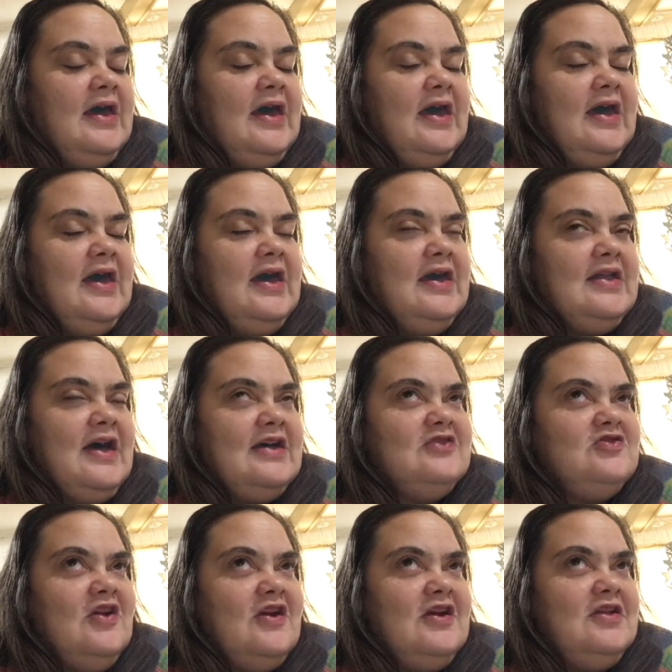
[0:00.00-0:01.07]
And I
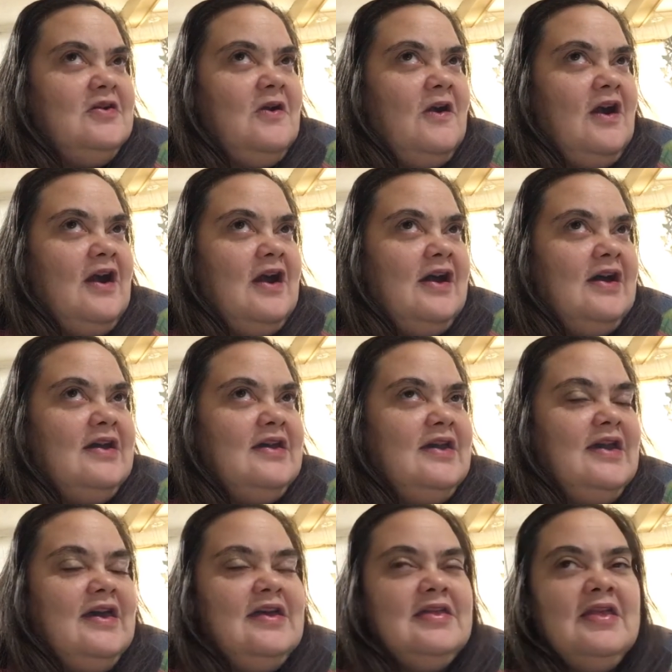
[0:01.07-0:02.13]
tried to cry,
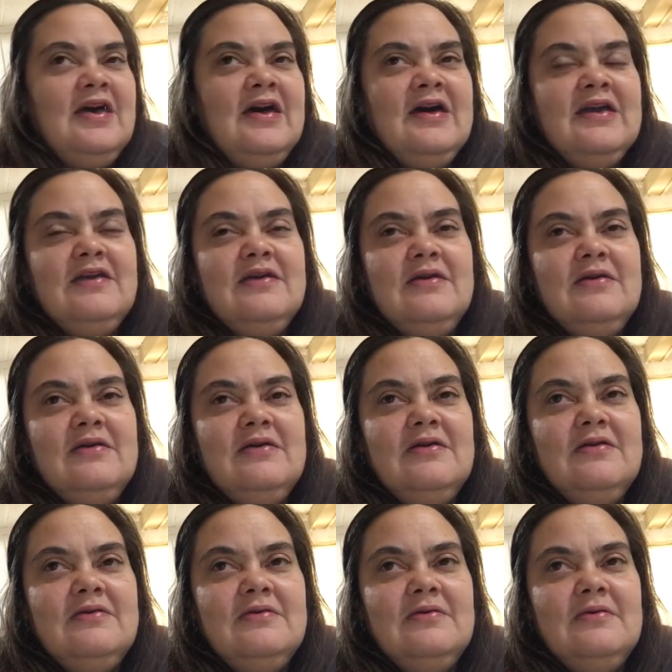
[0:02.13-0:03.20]
and like
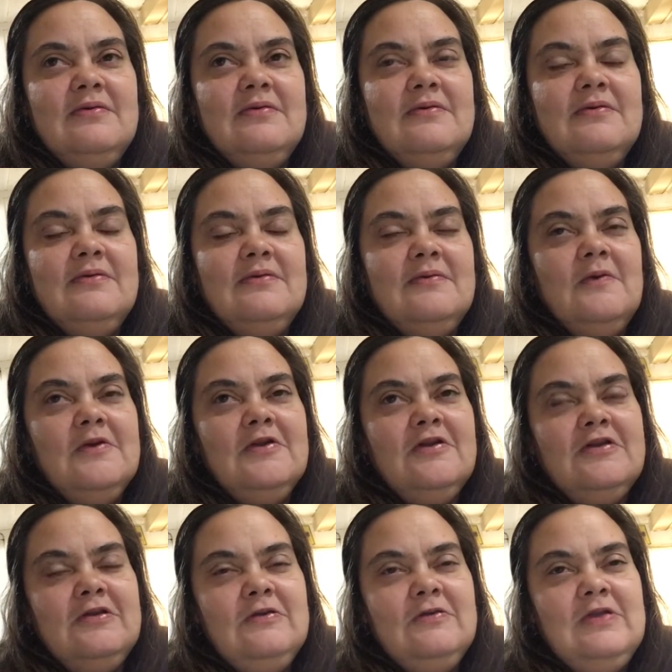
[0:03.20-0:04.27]
1 or
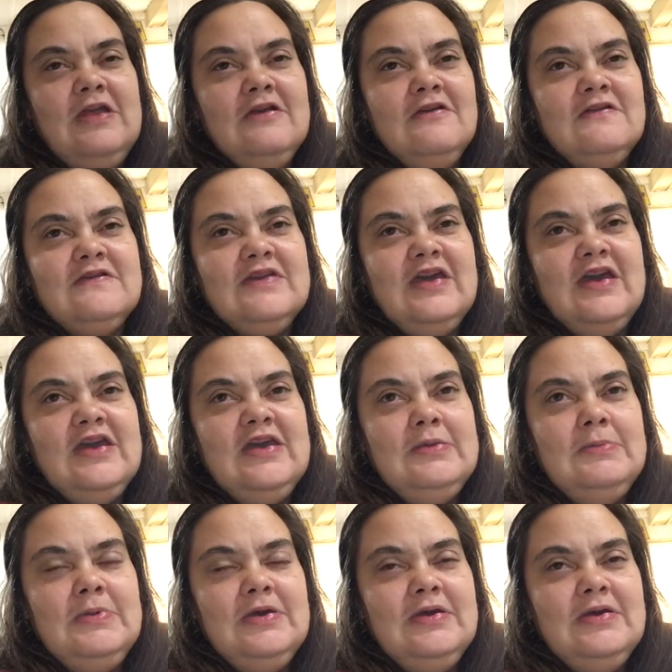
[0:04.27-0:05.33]
2 tears
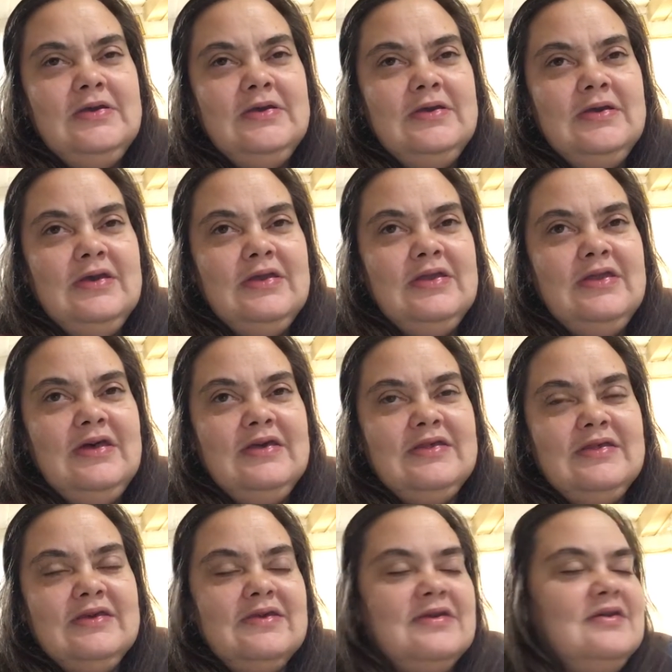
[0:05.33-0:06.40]
came and
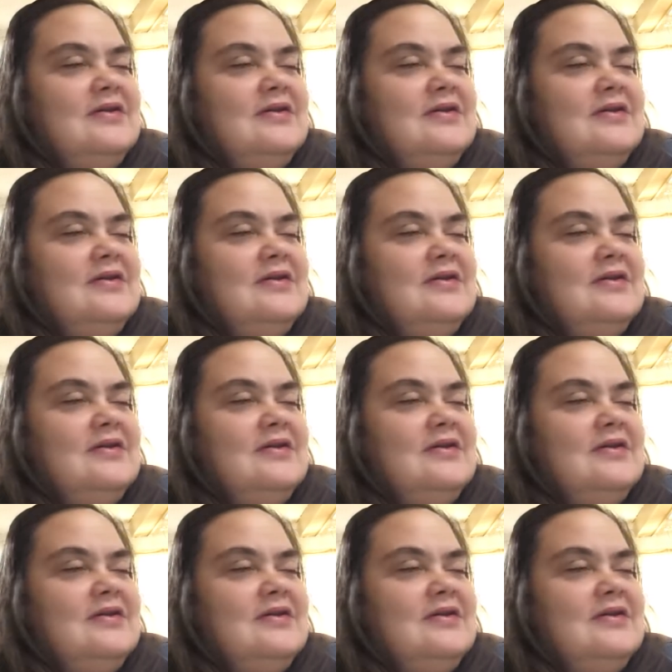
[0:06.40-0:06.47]
nothing.